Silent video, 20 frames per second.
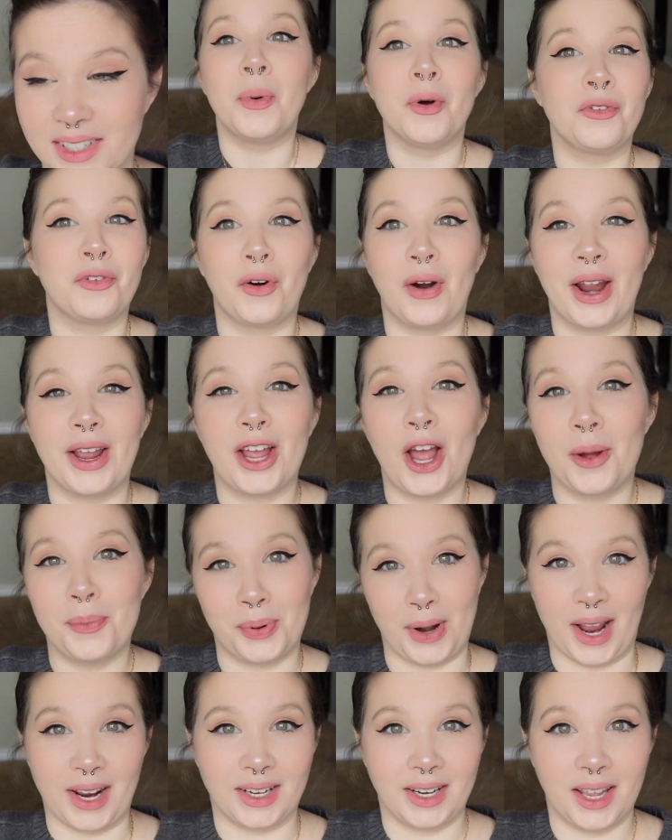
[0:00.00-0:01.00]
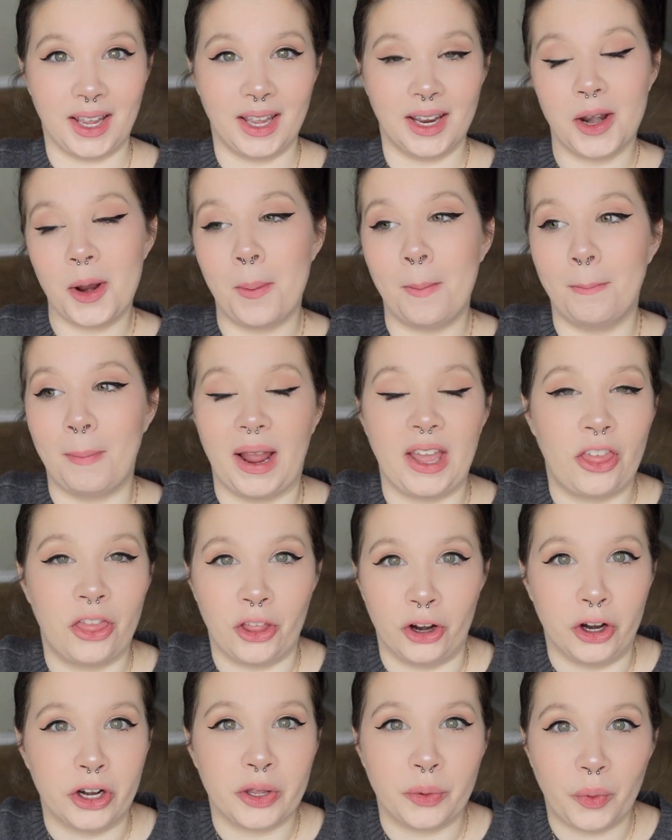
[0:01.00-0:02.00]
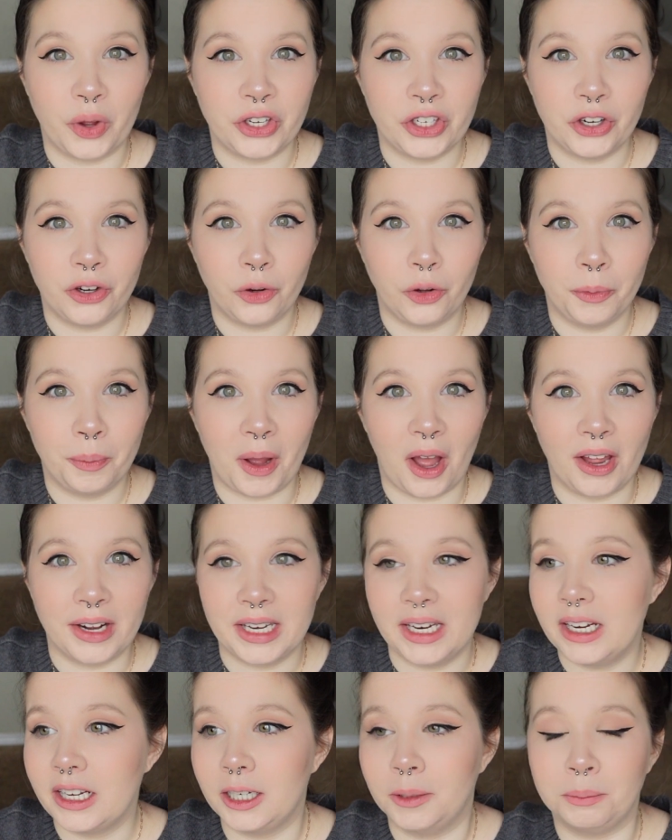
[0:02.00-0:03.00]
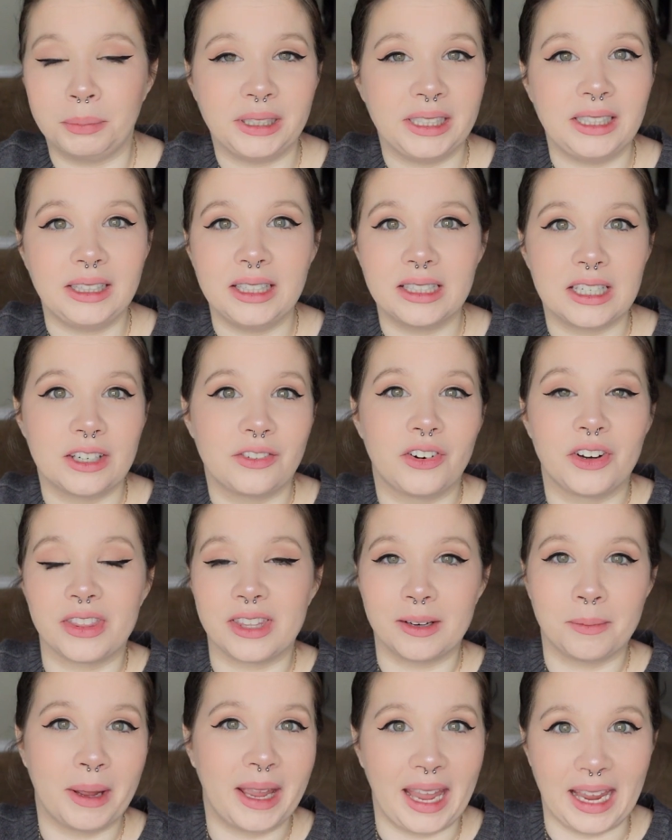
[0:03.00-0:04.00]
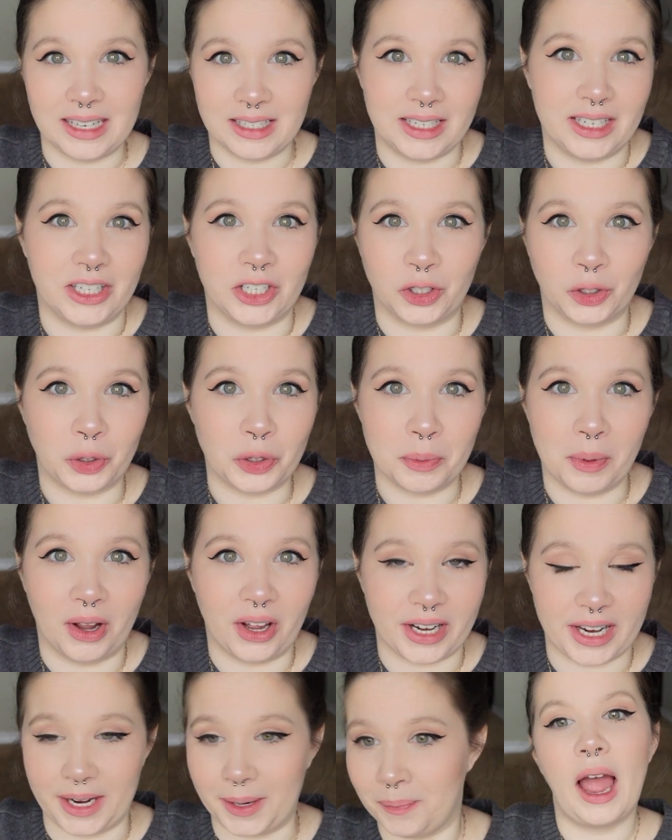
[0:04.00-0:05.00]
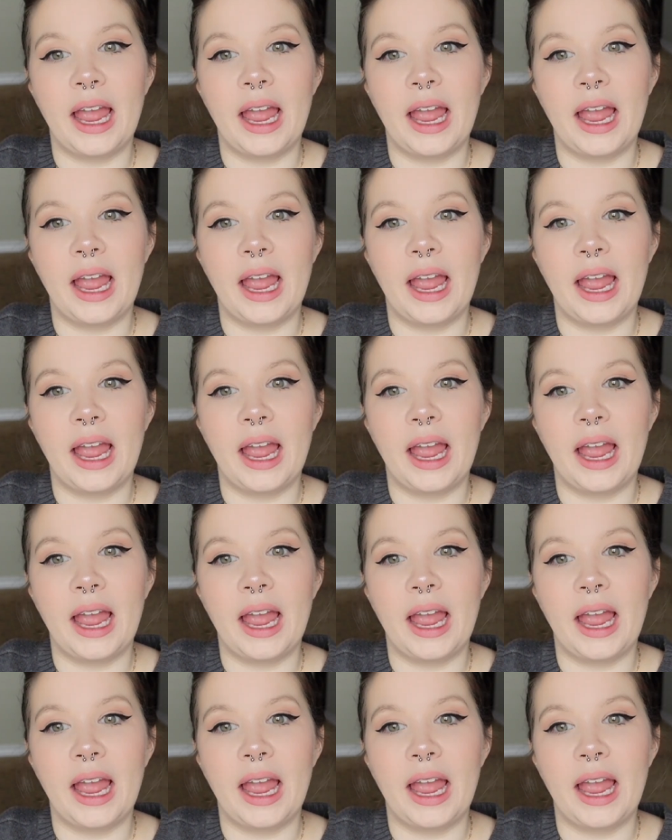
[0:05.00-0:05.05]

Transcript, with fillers: Before I got pregnant, my 31 year old body completely different than my 18 year old body.